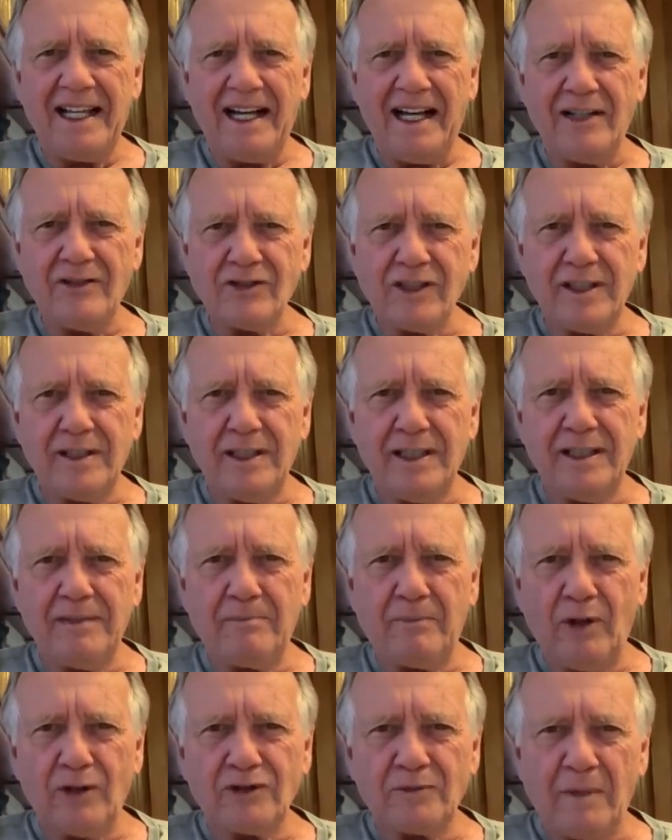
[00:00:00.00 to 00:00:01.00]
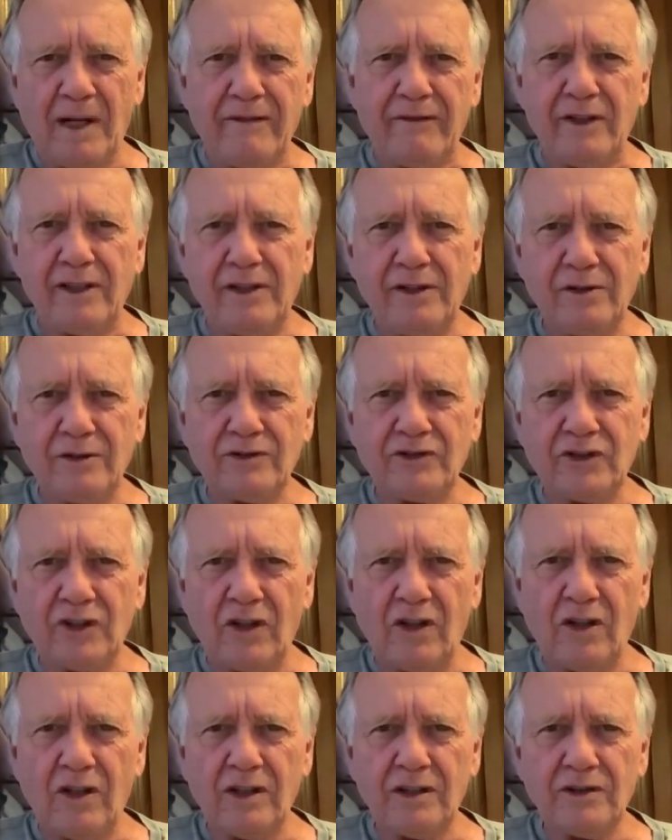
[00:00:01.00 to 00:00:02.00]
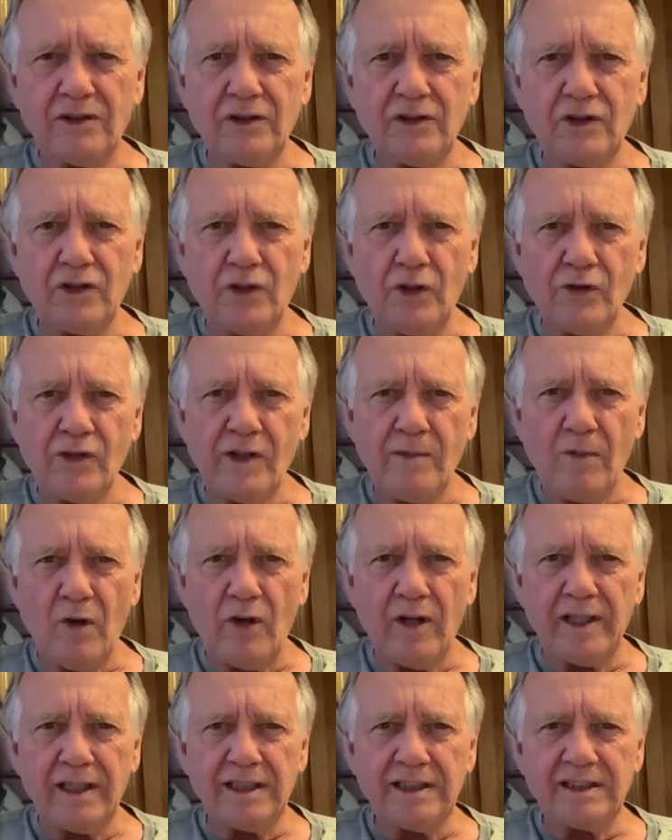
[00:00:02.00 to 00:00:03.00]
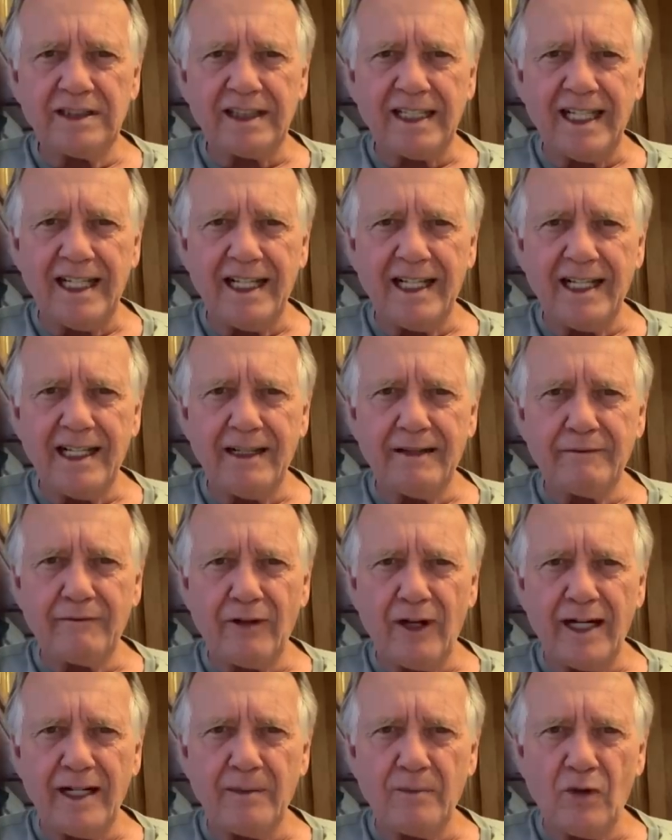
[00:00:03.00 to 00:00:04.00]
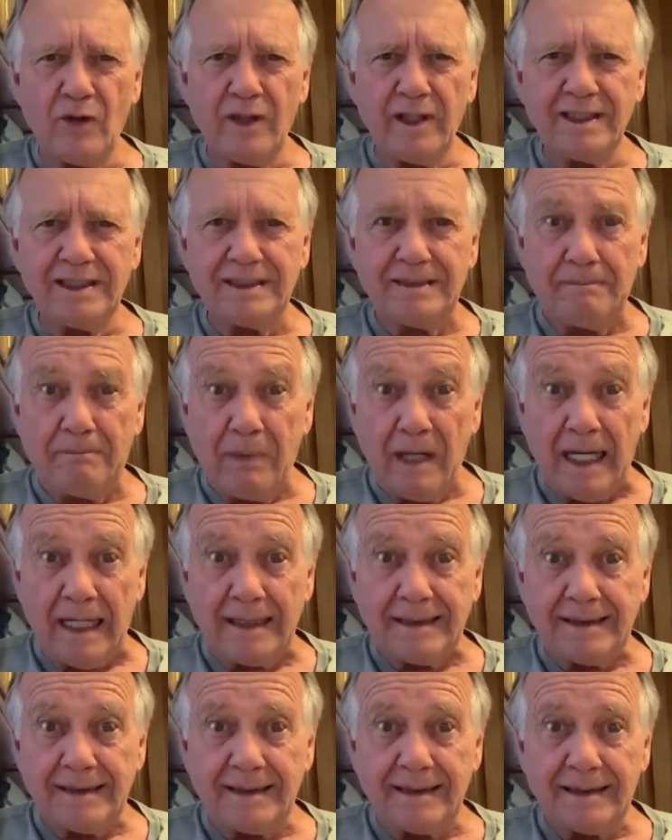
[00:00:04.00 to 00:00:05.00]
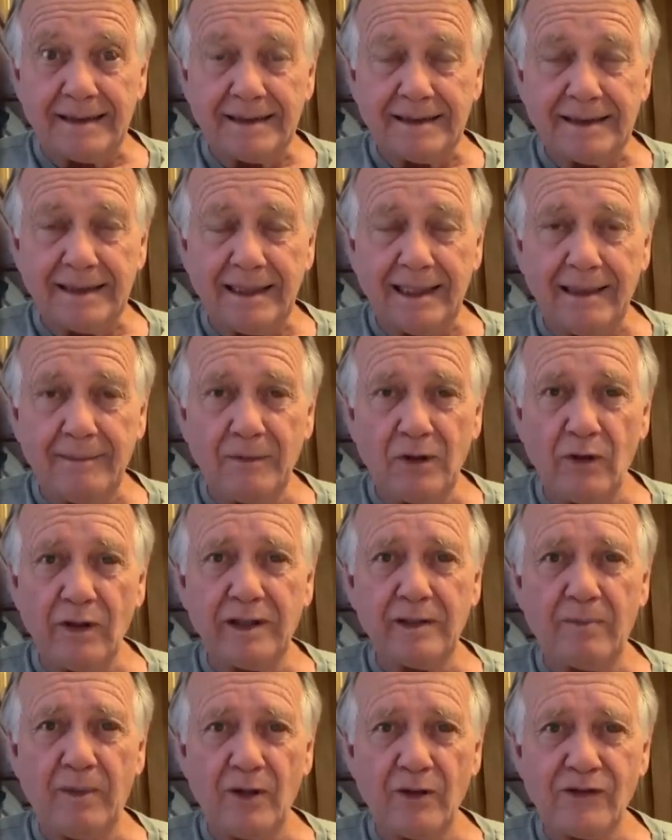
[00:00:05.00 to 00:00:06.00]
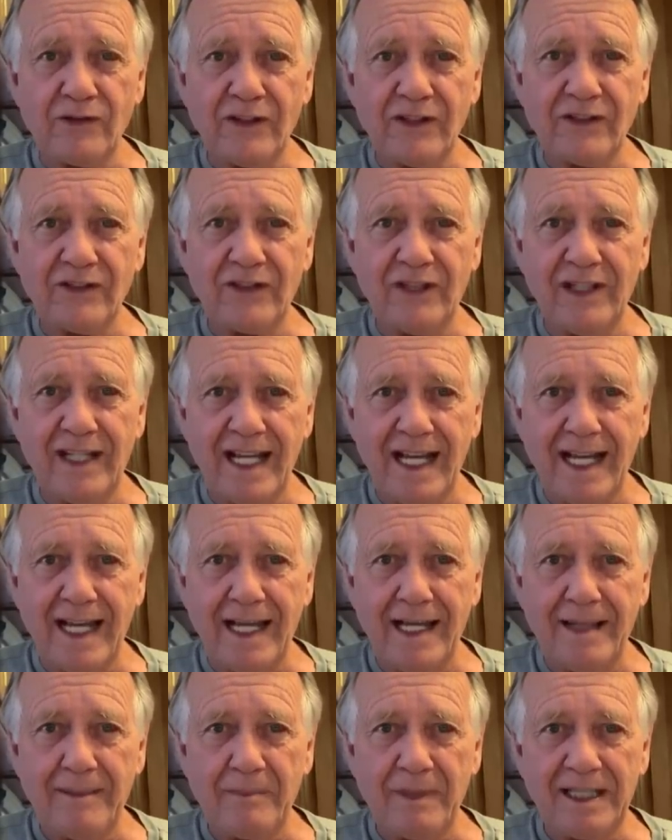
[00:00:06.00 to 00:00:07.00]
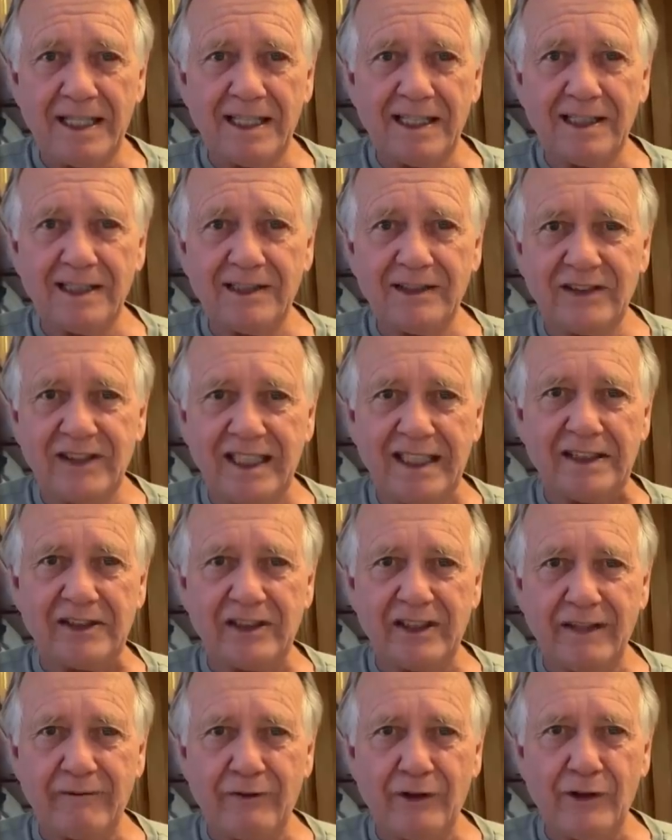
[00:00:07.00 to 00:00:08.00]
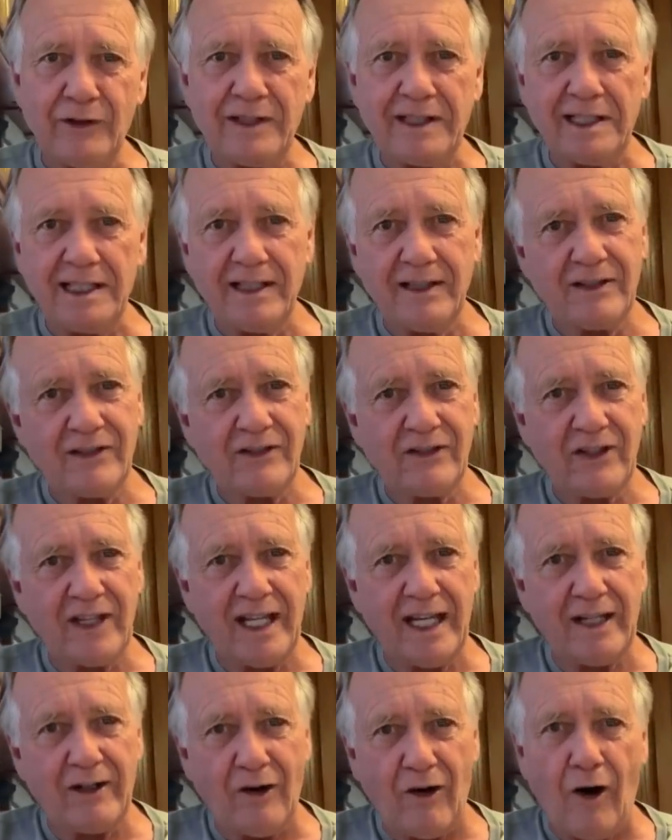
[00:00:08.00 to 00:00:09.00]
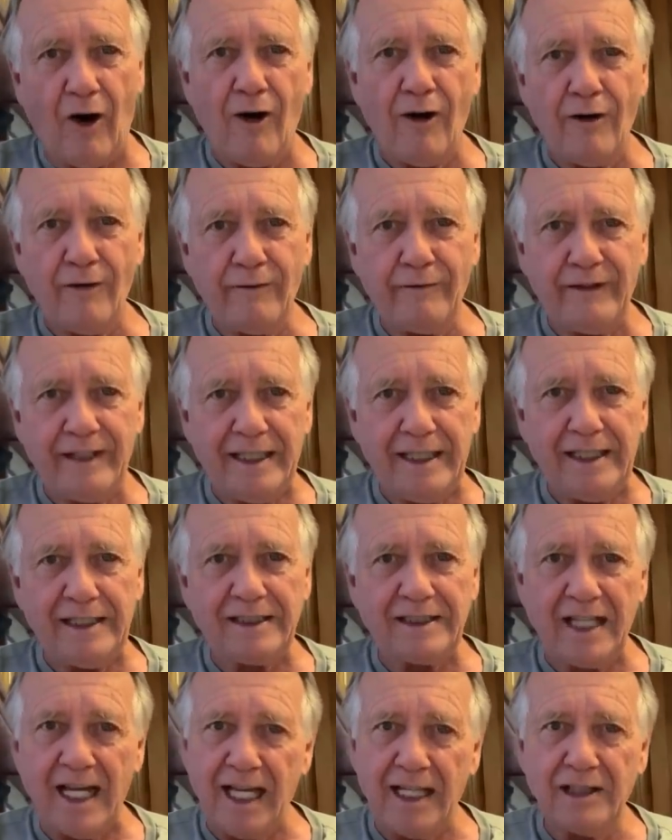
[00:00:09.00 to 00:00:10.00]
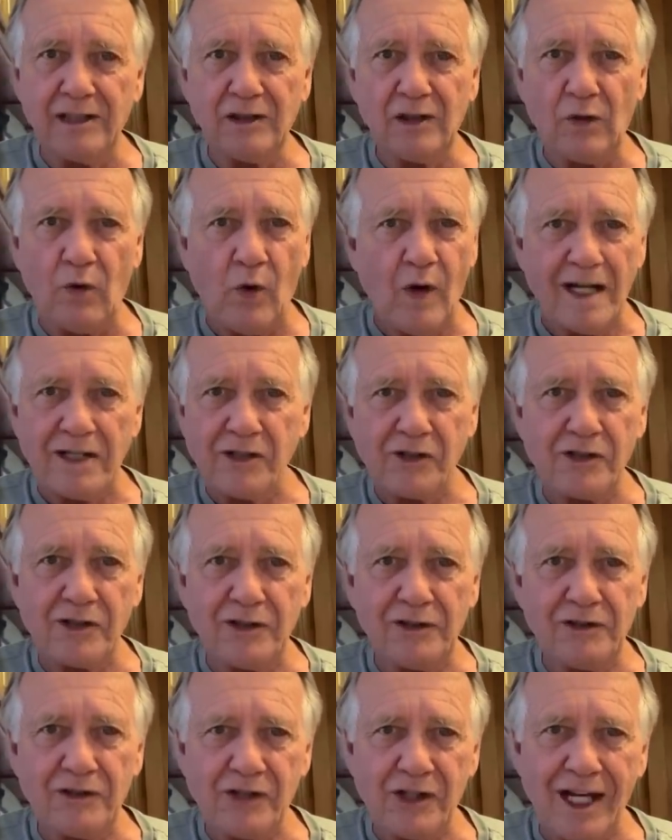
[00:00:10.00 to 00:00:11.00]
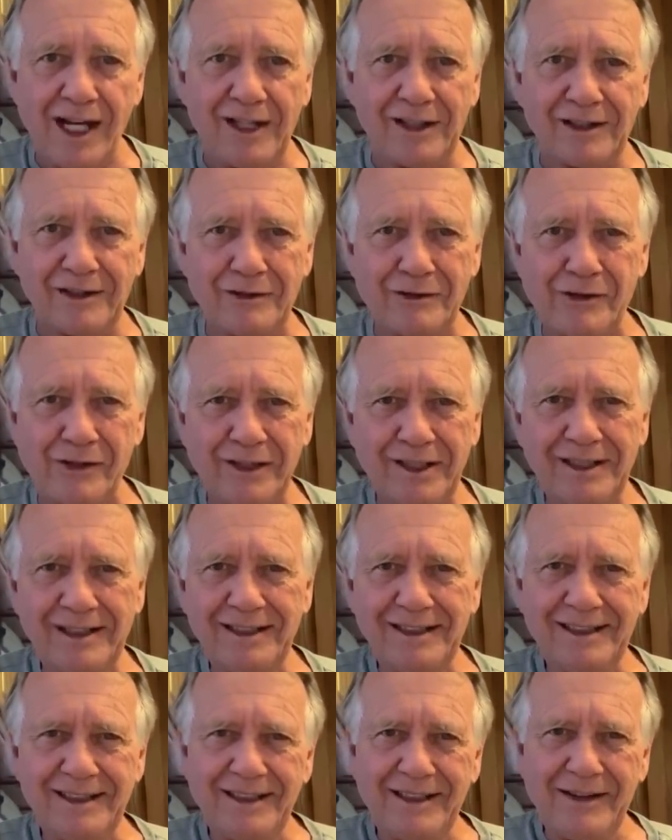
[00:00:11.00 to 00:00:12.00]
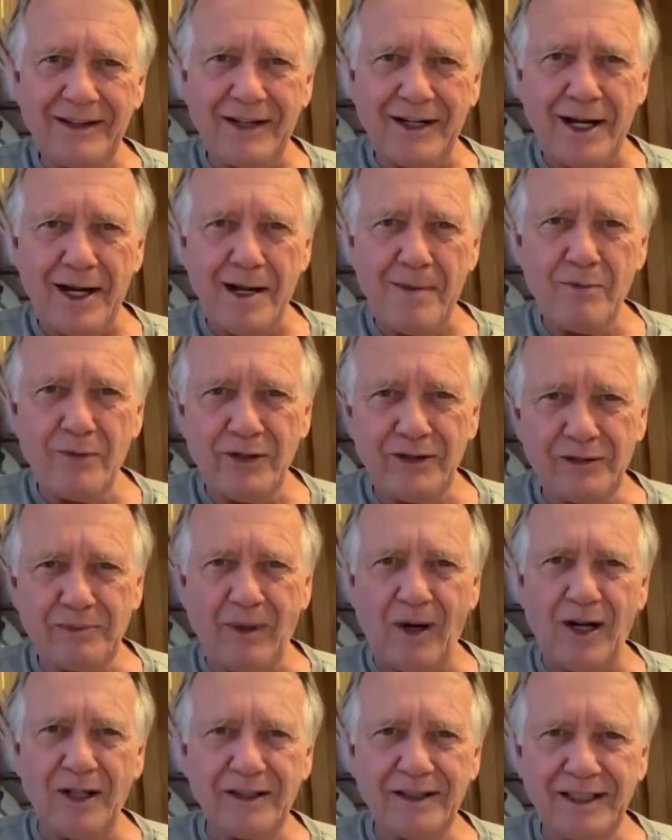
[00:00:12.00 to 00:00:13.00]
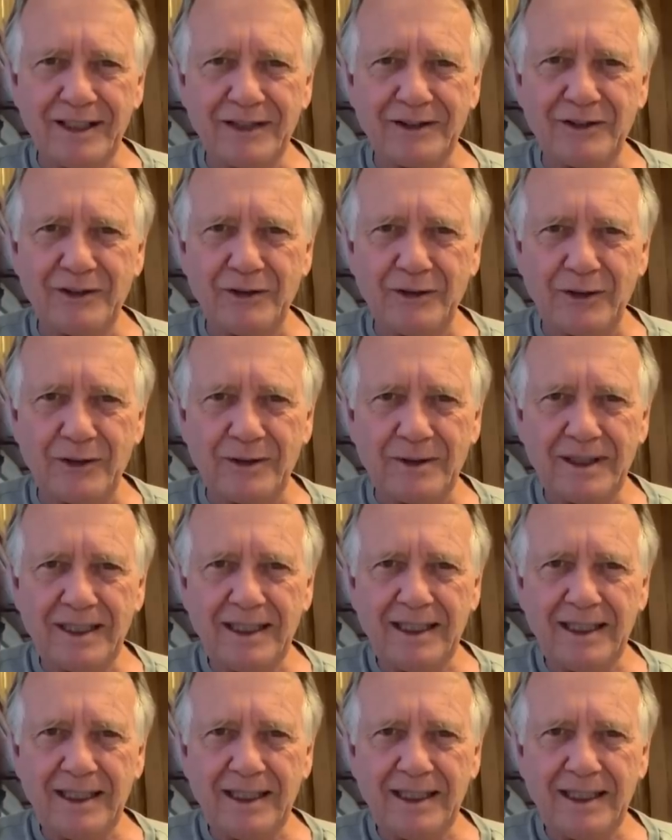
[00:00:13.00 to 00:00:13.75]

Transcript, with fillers: I usually post my videos on Tuesday mornings and Friday mornings, but I'm going to post this today because it's different. It's an R V ten question challenge that I'm responding to.